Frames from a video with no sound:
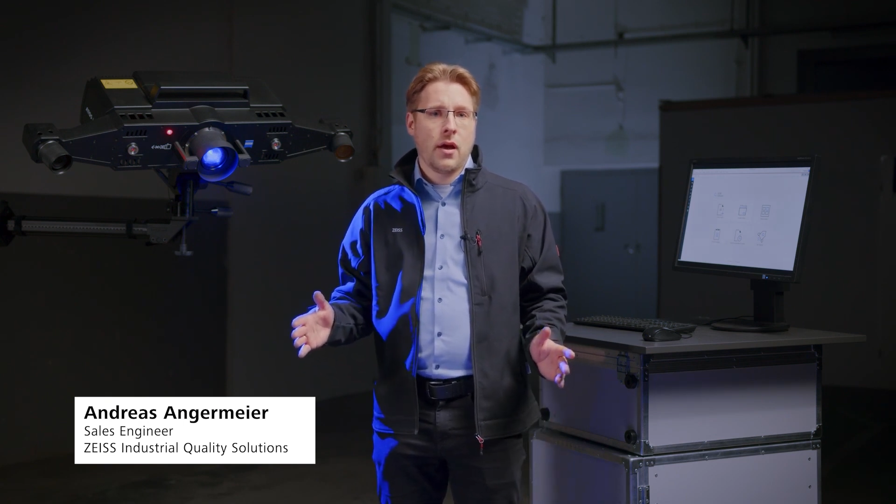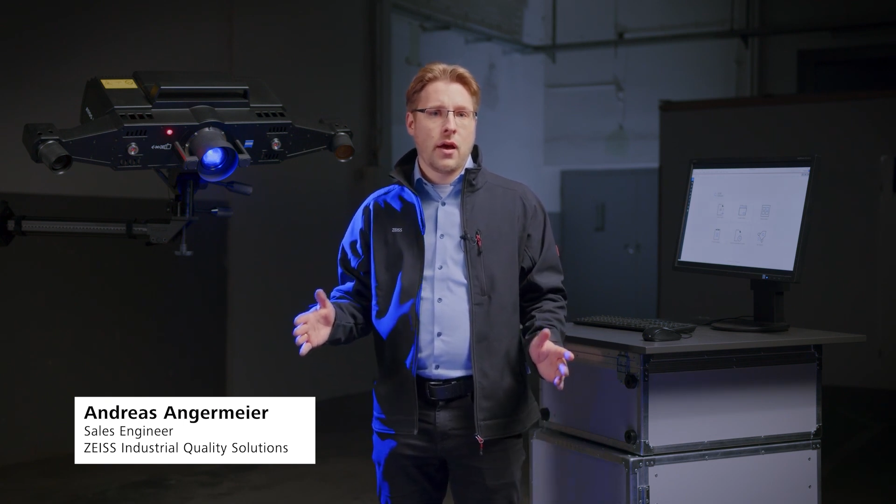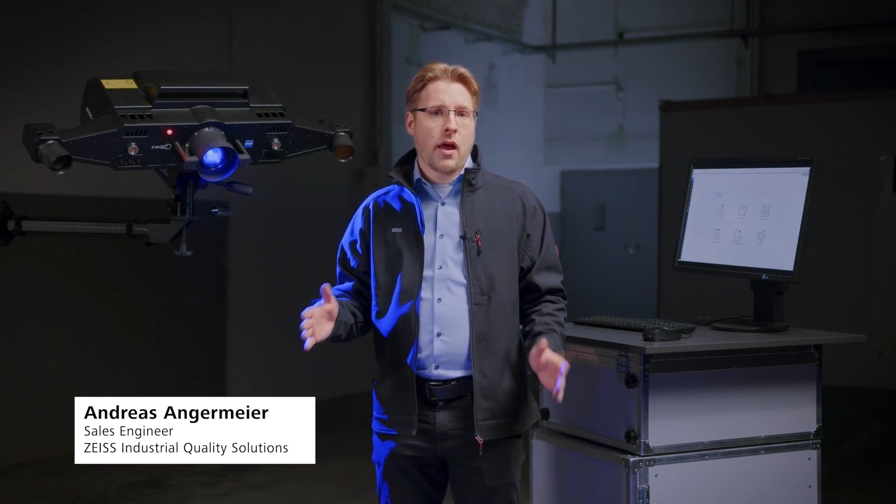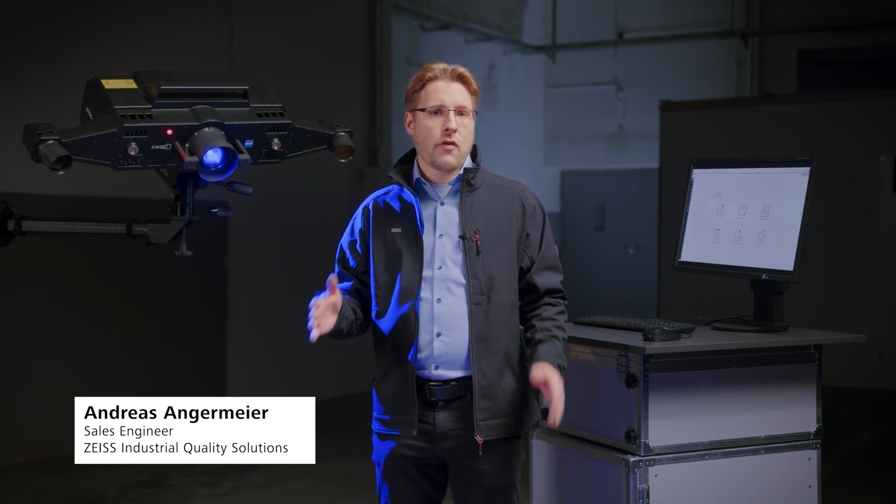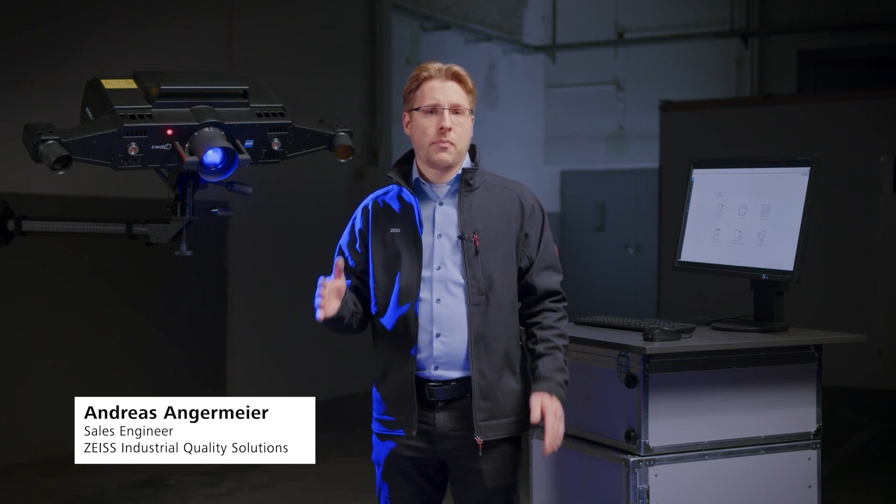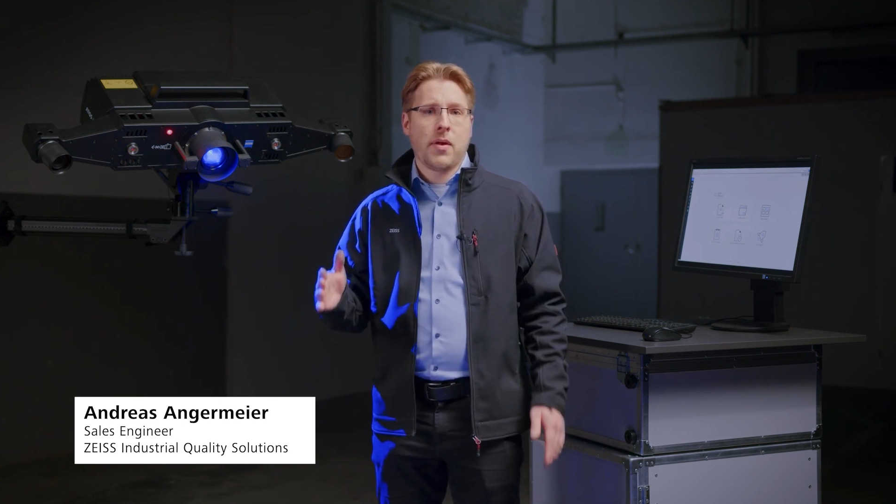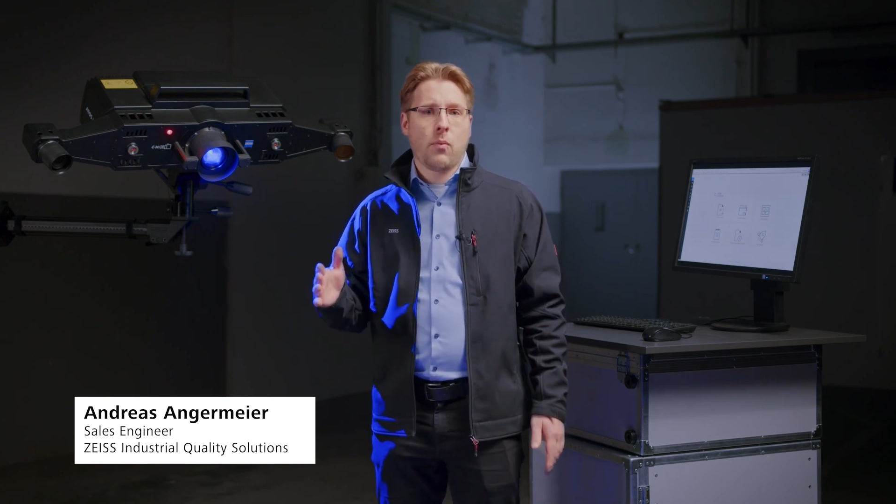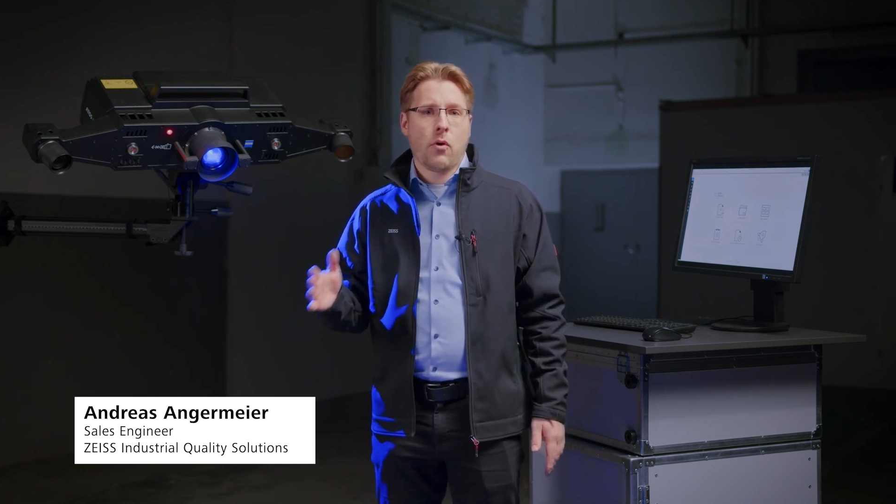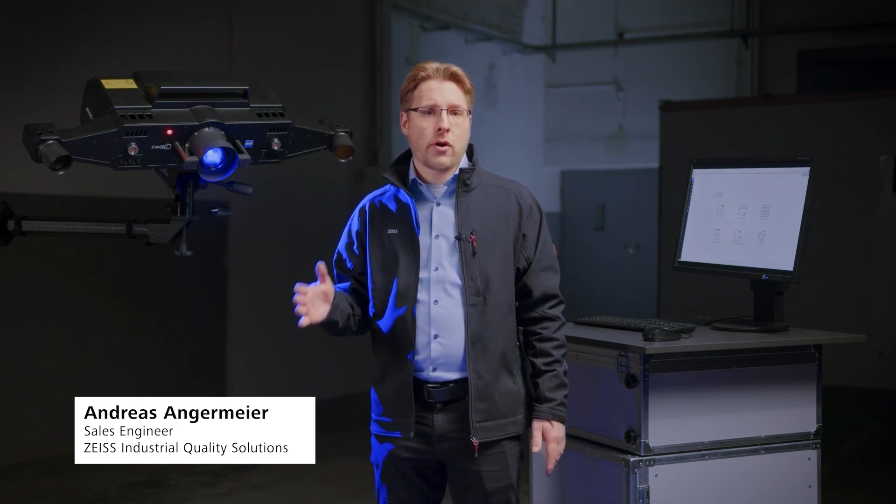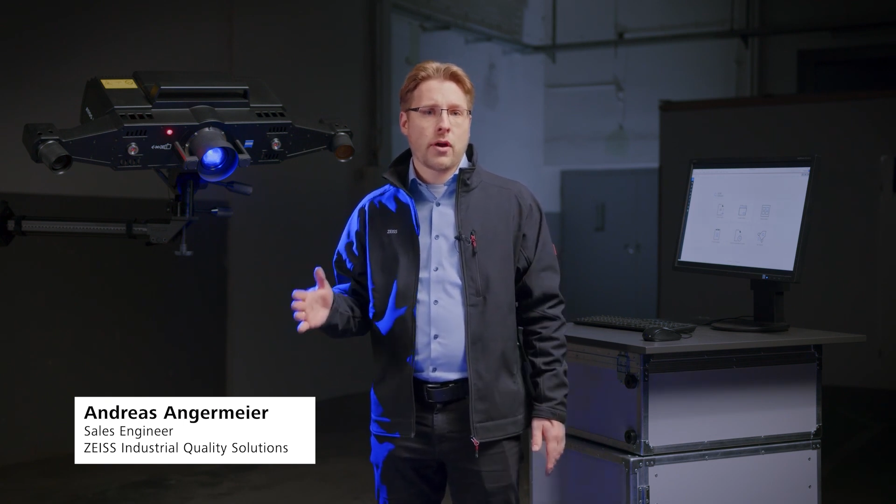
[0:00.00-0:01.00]
and have been
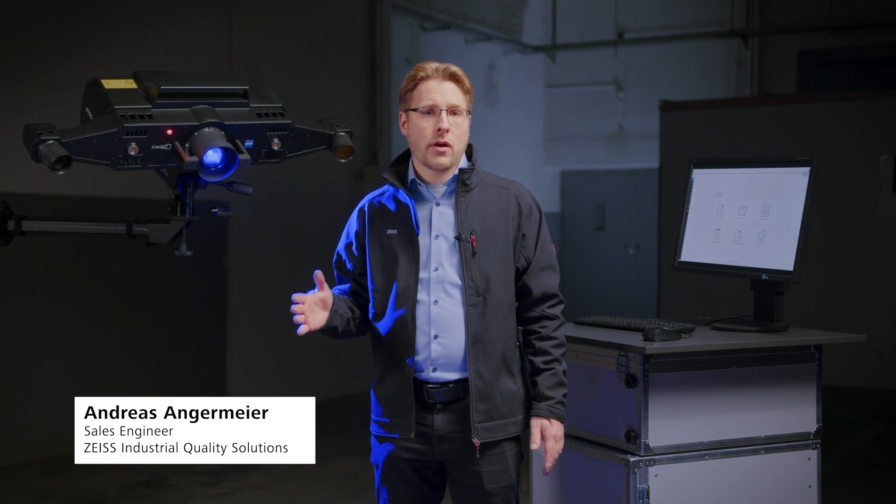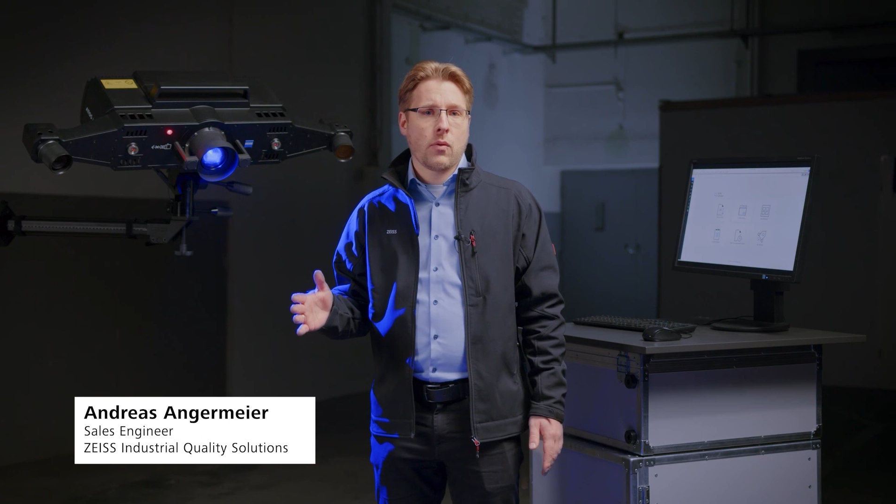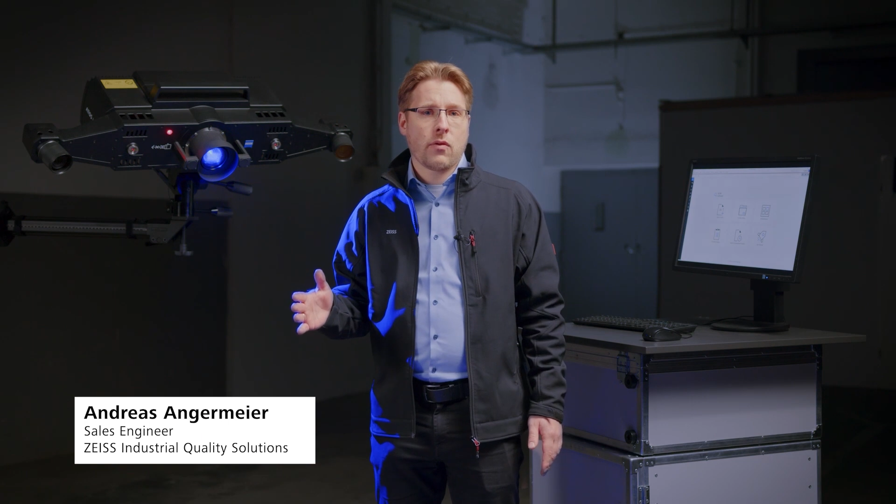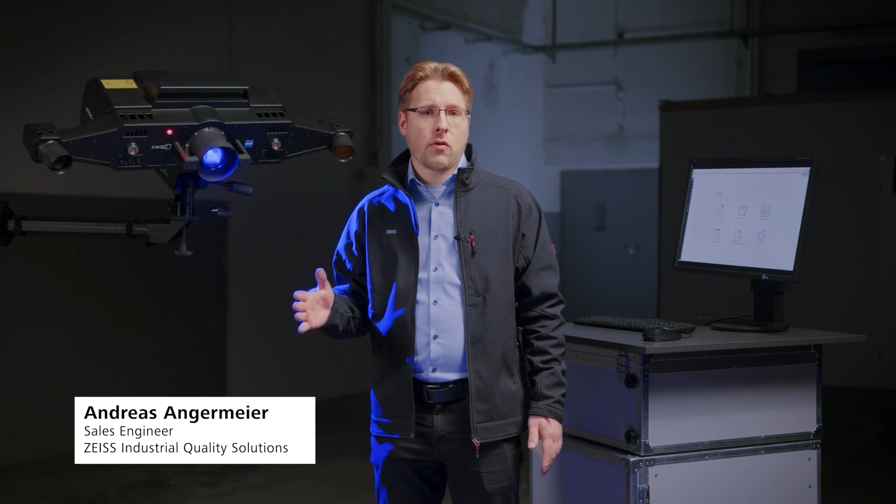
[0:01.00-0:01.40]
working with